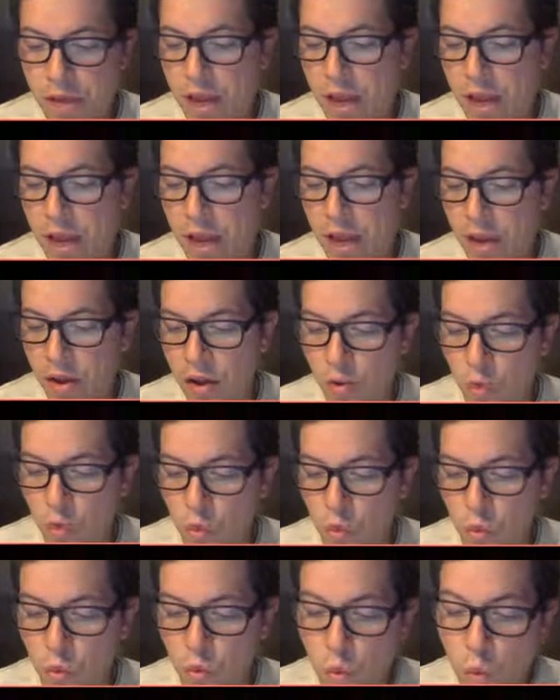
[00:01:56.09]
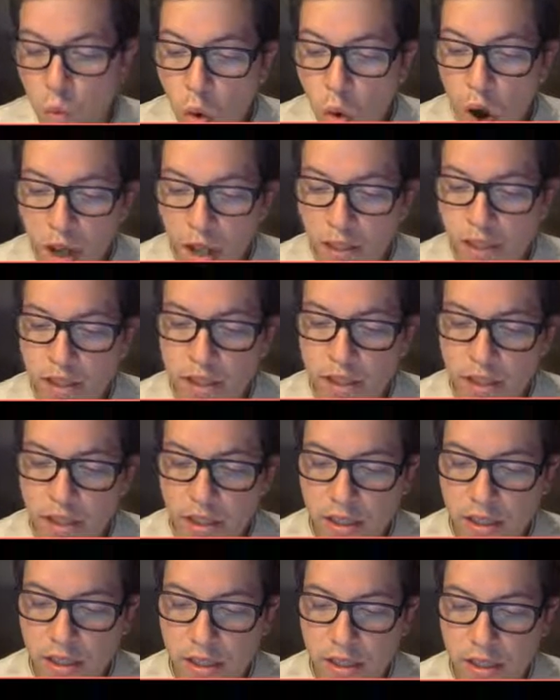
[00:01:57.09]
And
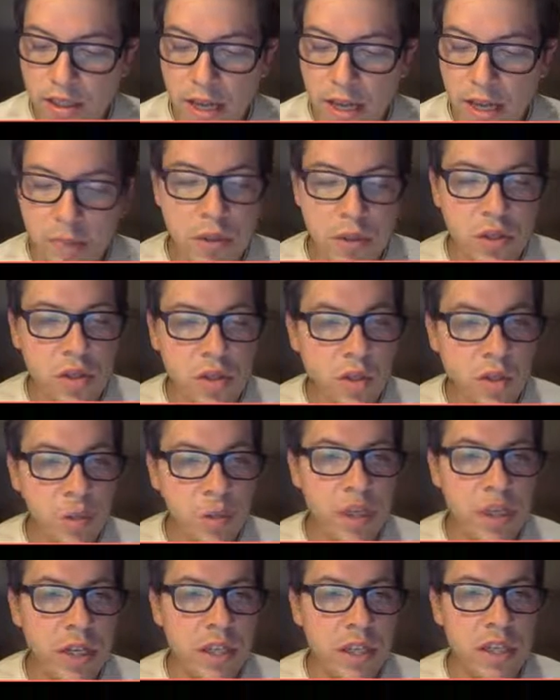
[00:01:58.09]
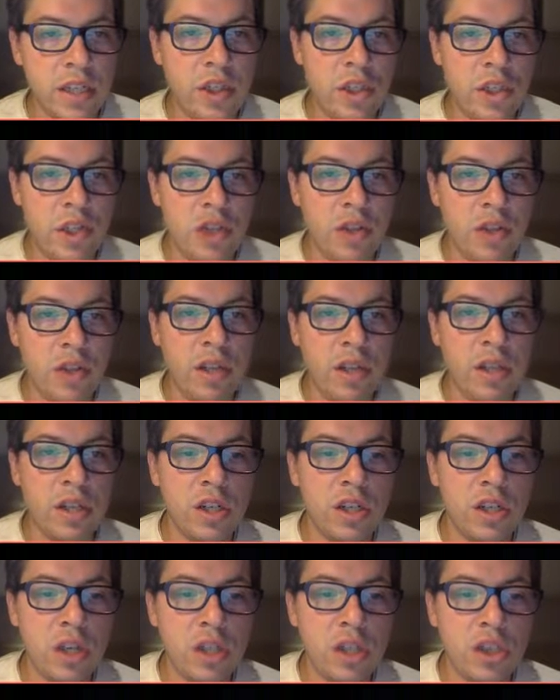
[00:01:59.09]
what steps do we need to ensure that
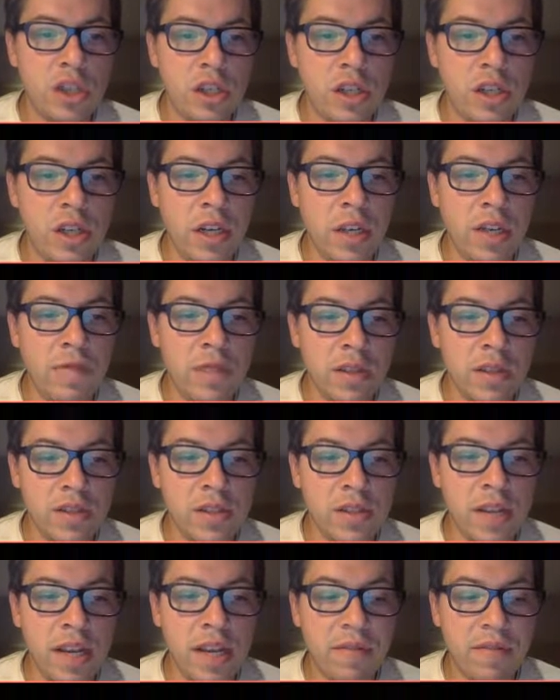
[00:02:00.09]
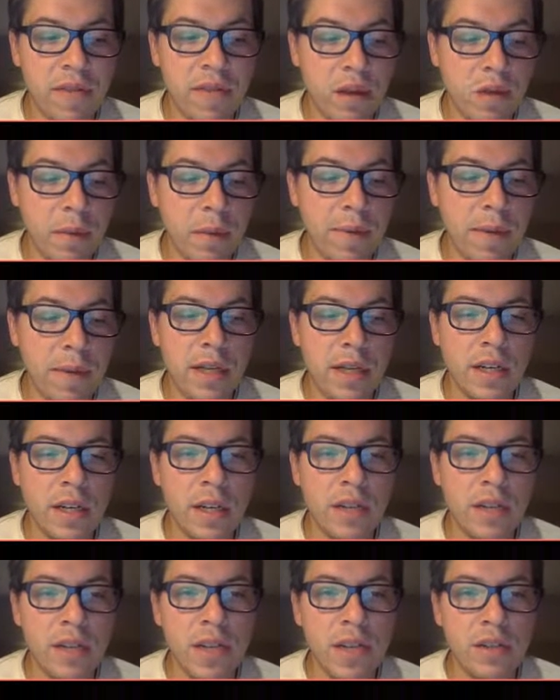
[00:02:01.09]
she feels safe coming back into
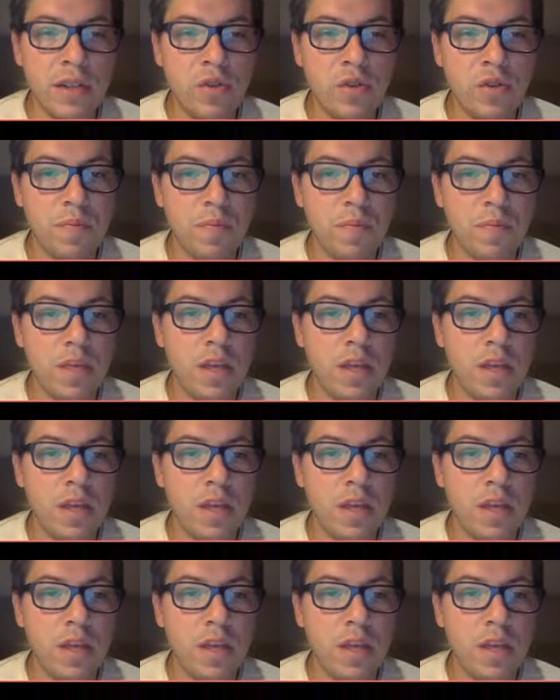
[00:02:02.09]
the classroom?